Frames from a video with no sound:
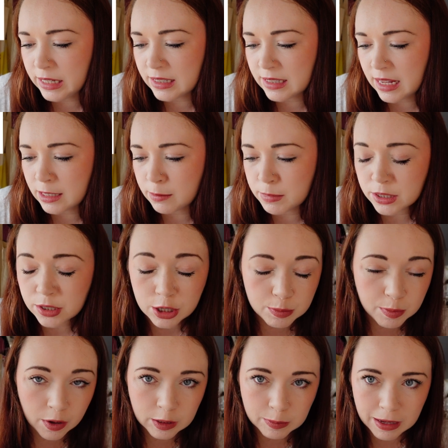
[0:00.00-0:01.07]
said massage
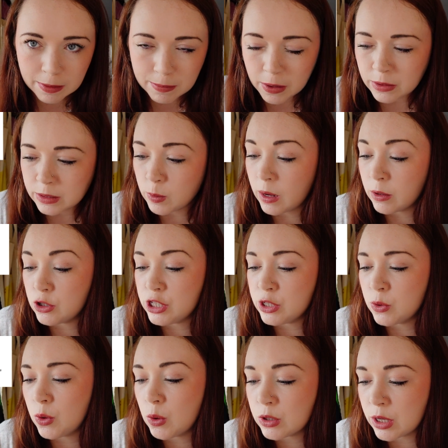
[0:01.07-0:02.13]
bar as bath melt as well, and she
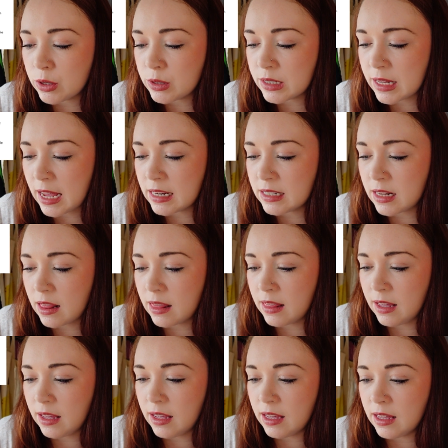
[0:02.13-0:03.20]
also said
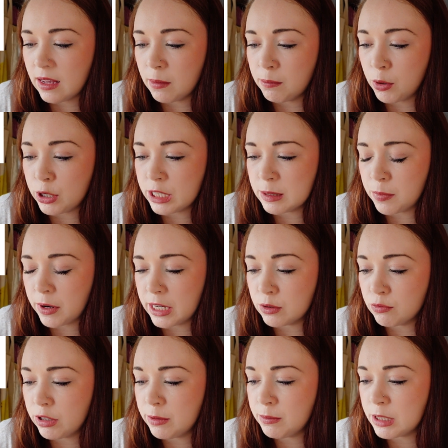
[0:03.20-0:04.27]
the body spray as
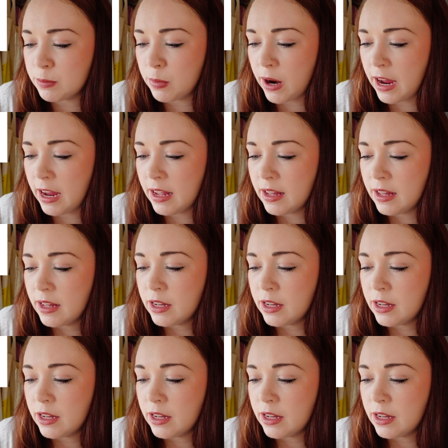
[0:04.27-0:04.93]
room spray.